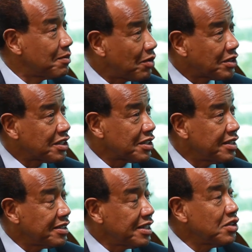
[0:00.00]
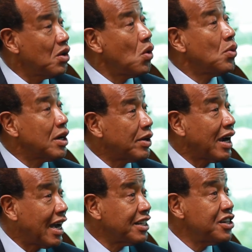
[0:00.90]
the process. This is where we're
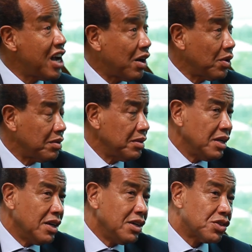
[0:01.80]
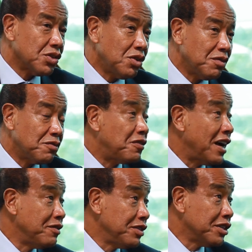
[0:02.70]
at now. So
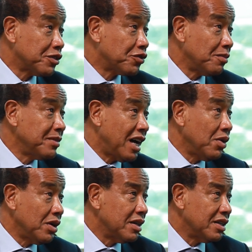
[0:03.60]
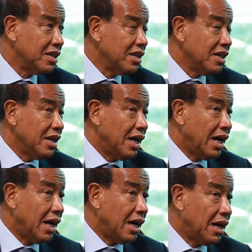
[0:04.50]
5 years from now,
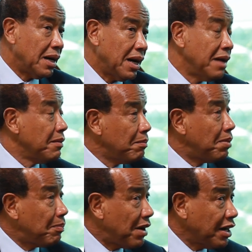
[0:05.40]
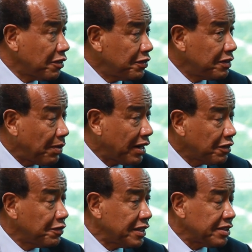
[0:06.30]
and part
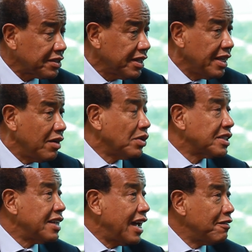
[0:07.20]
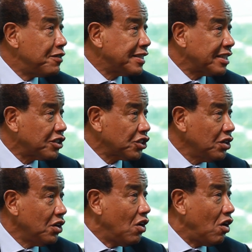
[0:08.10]
of this was the divestiture
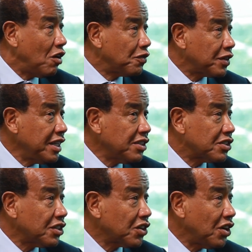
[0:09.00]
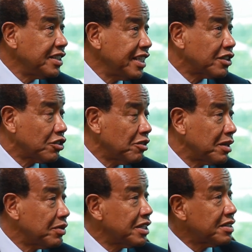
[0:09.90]
of Kingston Container
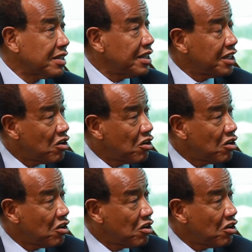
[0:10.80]
Terminal, which is the